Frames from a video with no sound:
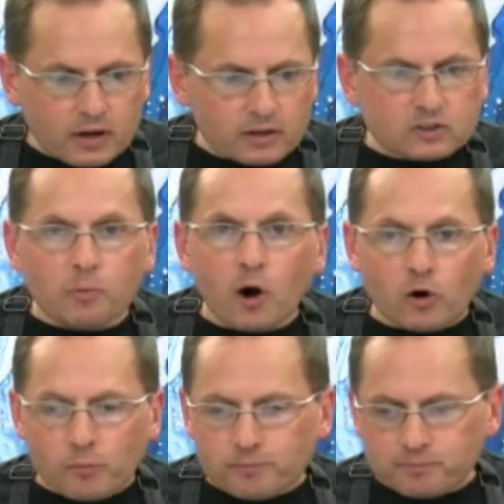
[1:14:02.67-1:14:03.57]

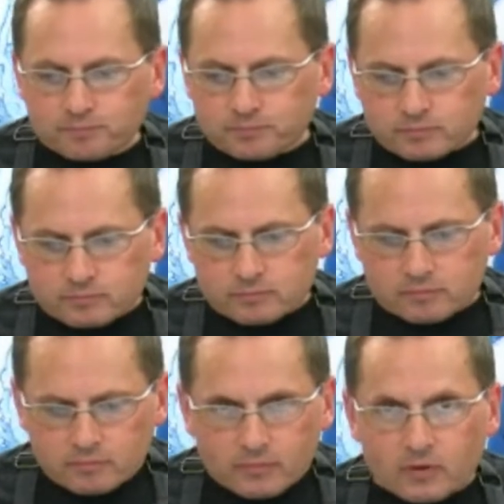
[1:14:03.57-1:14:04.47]
tomorrow
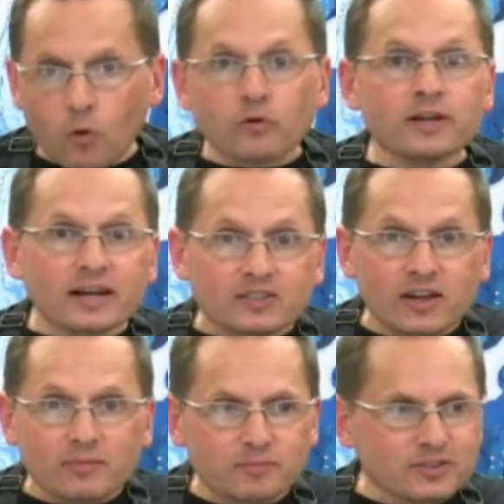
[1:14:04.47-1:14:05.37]
or the next
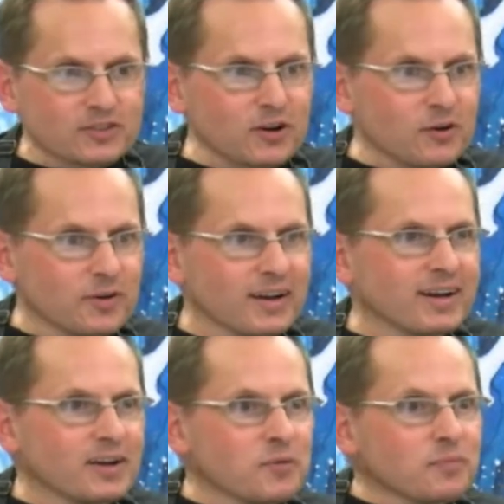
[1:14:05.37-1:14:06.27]
day. So,
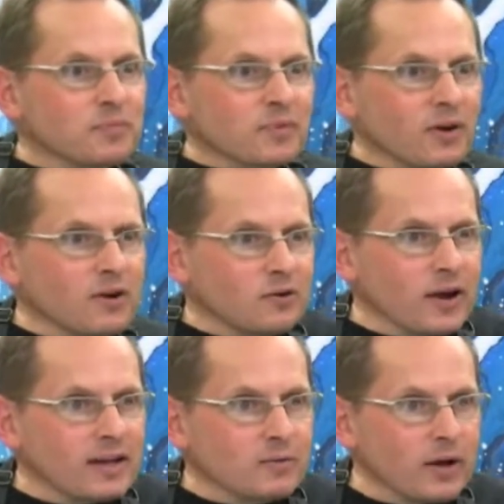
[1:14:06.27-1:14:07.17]
all
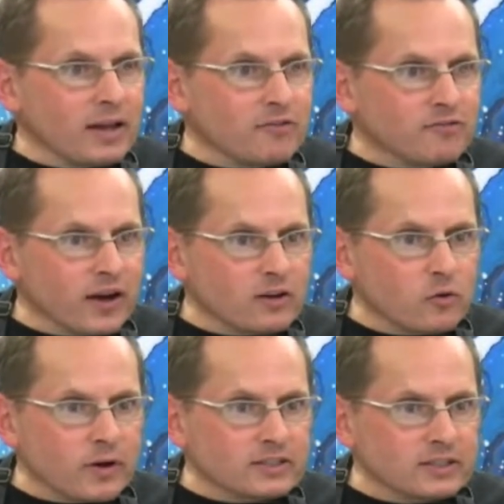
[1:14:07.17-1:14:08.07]
right. Well, any final
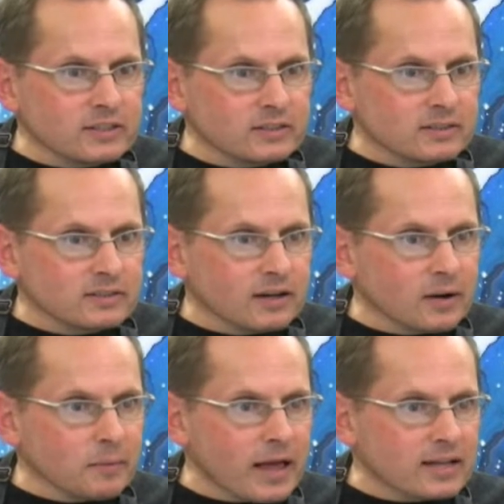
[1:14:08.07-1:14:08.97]
questions?
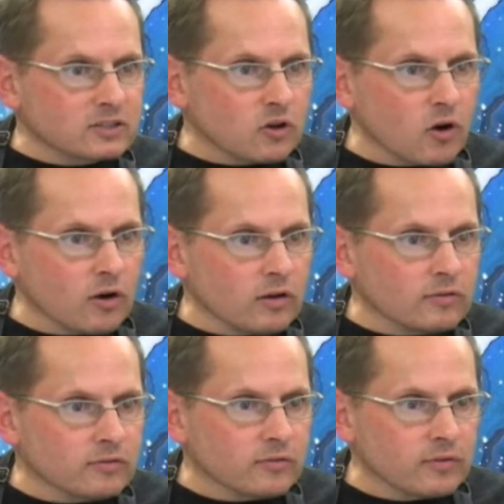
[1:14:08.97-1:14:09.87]
Last call
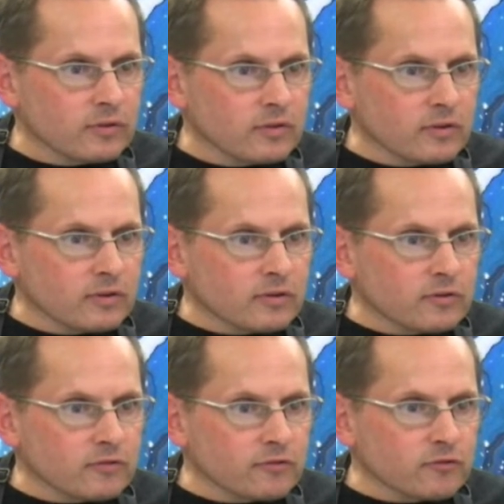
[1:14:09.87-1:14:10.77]

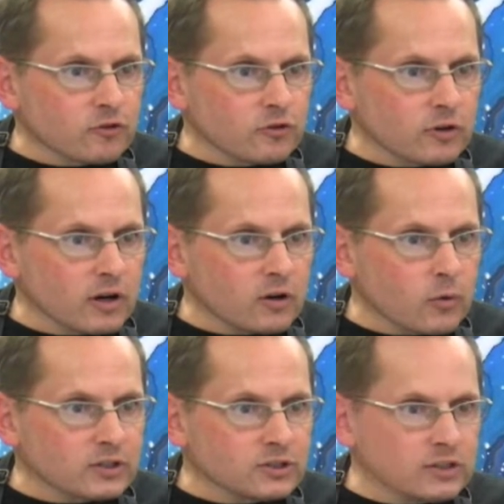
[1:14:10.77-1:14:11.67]
for
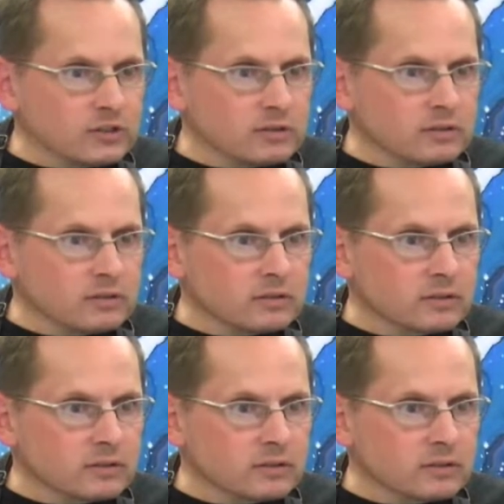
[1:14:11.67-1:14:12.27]
questions.